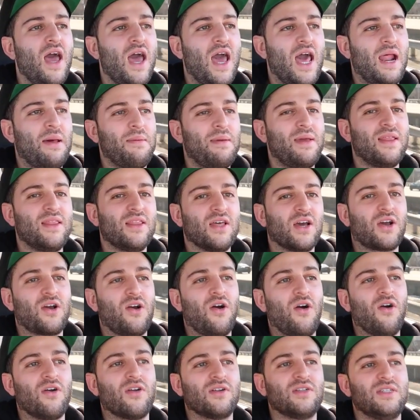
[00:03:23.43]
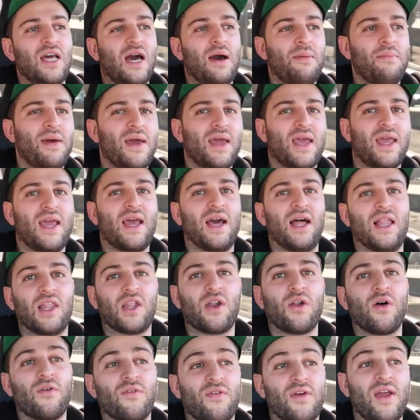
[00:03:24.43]
And I mean, the car is now making a
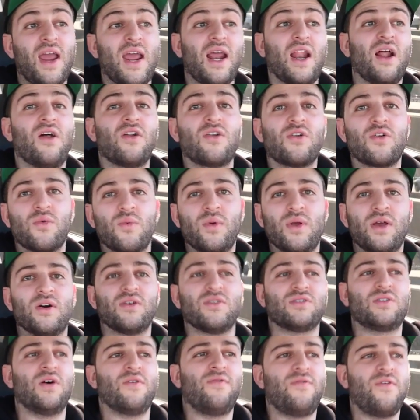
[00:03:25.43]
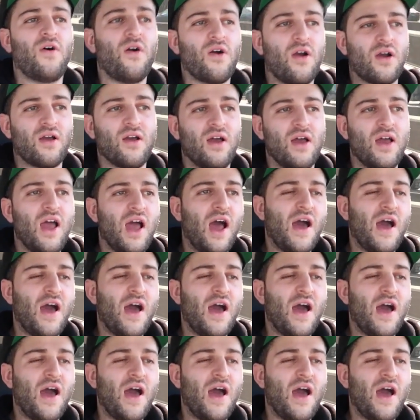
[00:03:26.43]
little over 800 wheels so far.